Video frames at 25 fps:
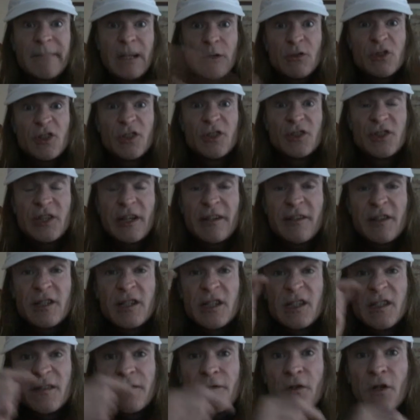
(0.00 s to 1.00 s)
That was on
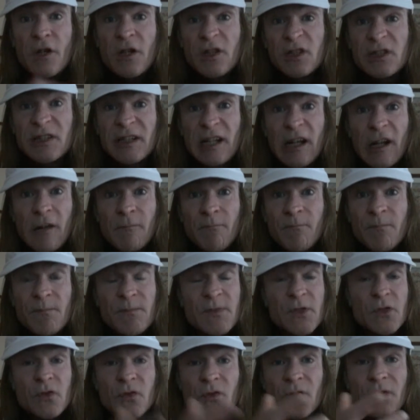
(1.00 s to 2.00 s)
Genesis' first album,
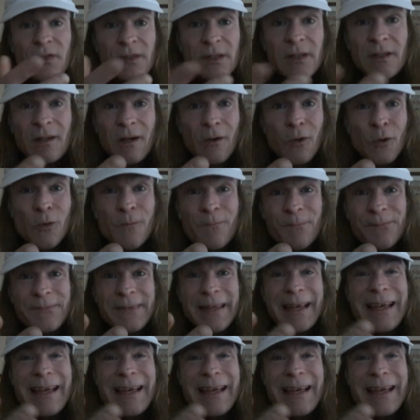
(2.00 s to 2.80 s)
so, you know.